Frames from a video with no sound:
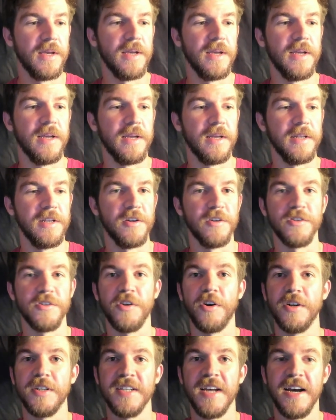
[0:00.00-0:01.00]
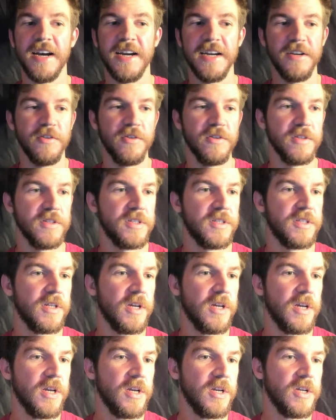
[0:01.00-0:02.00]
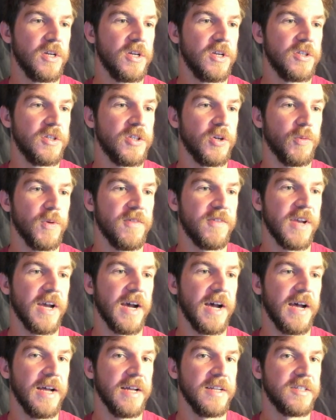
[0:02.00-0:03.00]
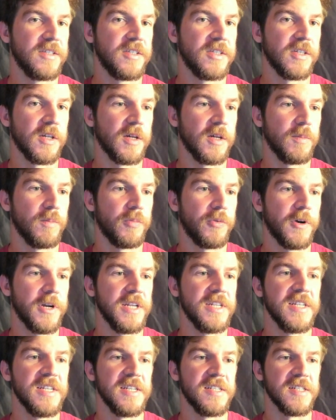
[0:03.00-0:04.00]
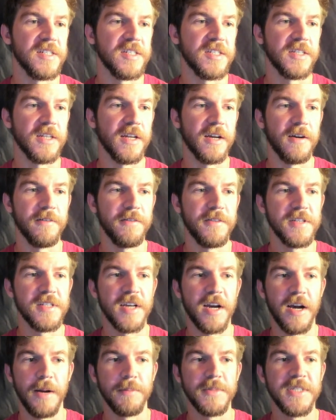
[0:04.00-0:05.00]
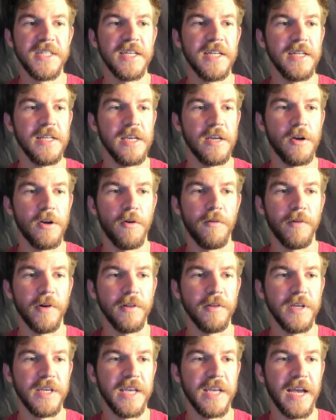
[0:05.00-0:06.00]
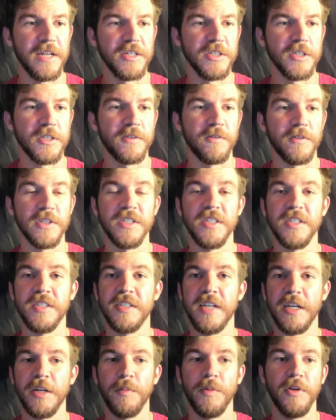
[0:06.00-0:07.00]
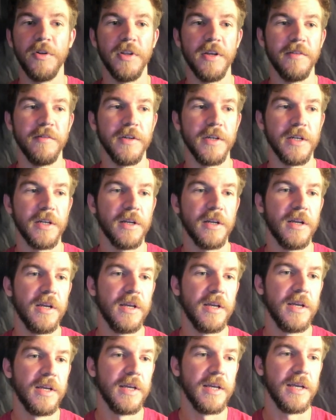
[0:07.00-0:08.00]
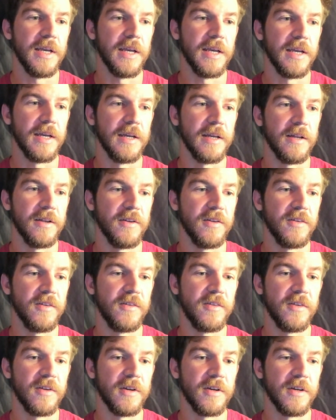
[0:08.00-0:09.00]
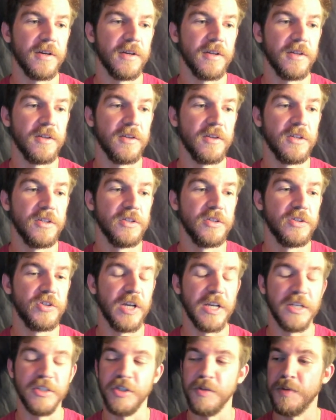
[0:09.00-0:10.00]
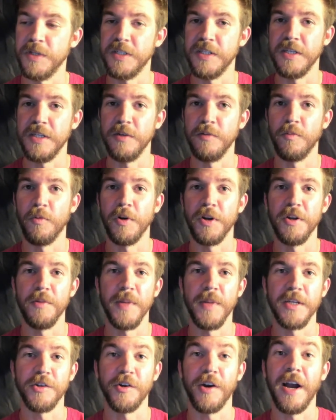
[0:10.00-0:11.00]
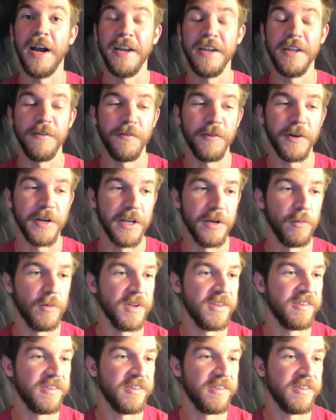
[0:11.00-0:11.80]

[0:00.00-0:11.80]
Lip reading: and here's our titles. So we've got some pretty decent stuff. The top 10 eco-friendly gadgets for sustainable living, and and ChatGPT wanted to make sure I didn't forget what